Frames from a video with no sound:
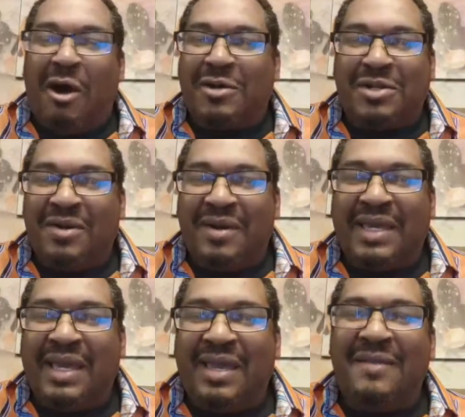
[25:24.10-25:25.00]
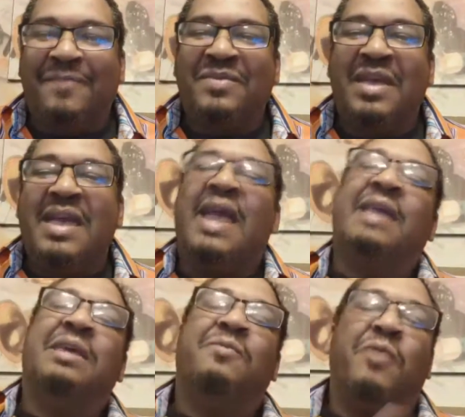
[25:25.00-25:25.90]
talk to her again.
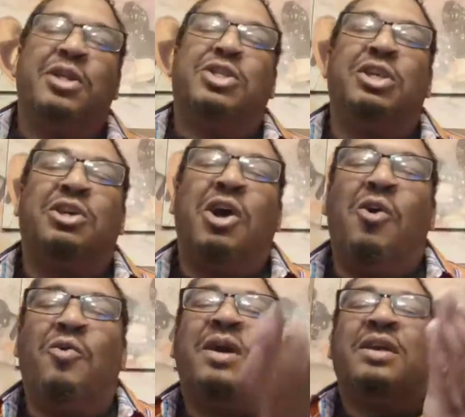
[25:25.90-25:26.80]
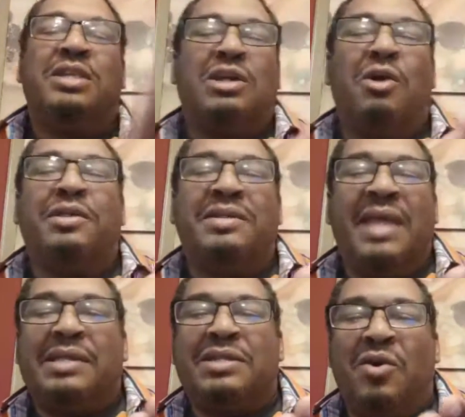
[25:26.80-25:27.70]
And then where does she go? She goes
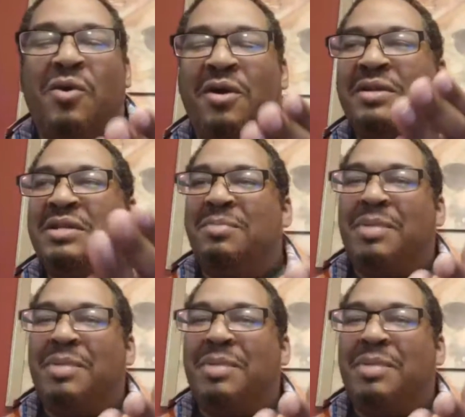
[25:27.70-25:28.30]
next door to the